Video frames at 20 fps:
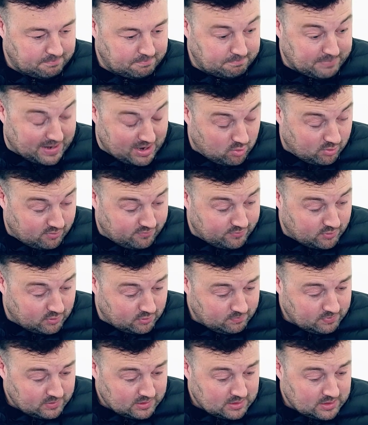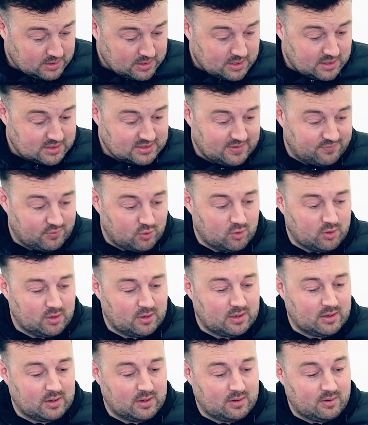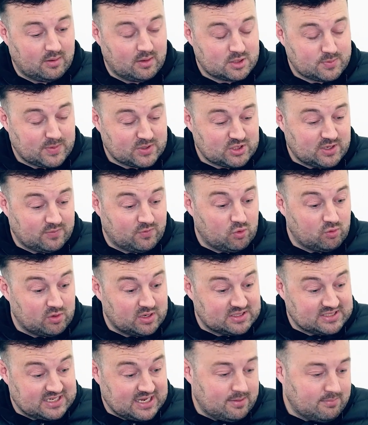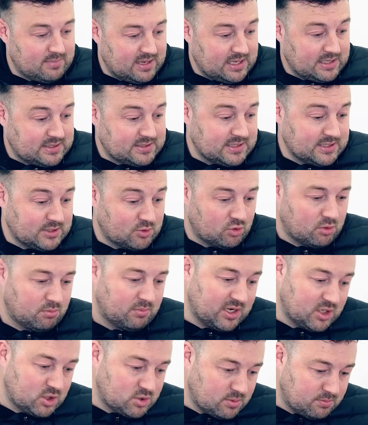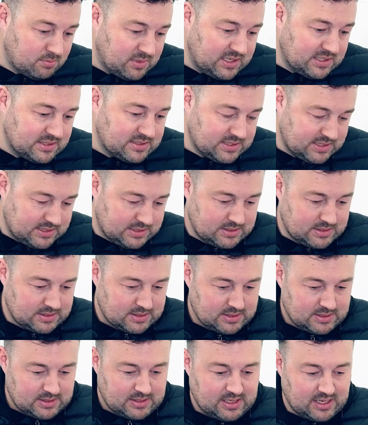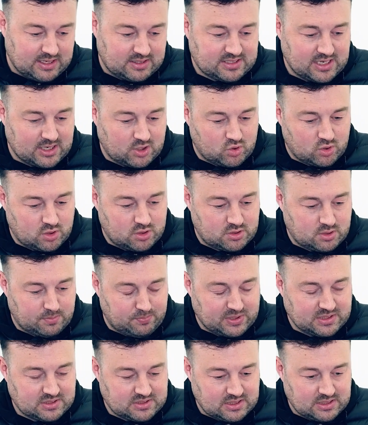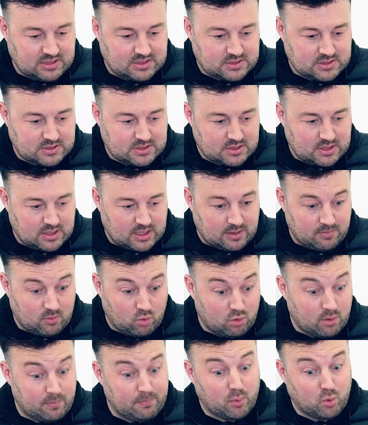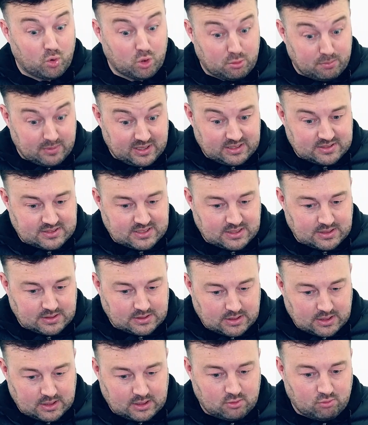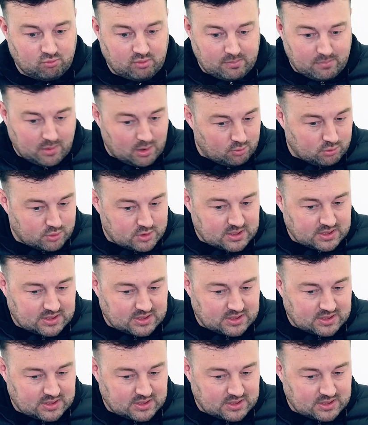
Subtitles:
powerful, is especially if you're in a team meeting or a management meeting, etc., as a business, or a board meeting and you're remote,